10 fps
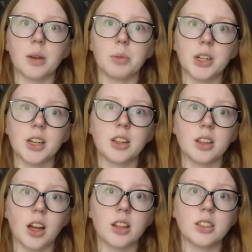I'm reading a
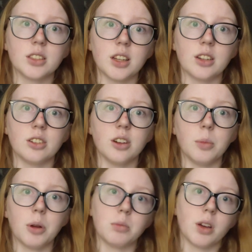lot still.
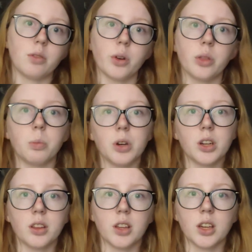I'm on my 4th
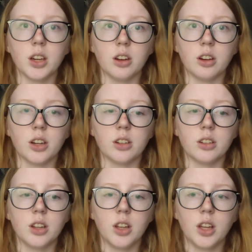book of the year,
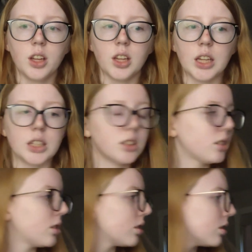and
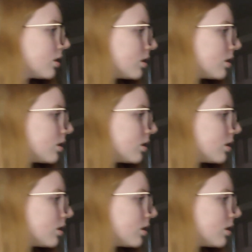it's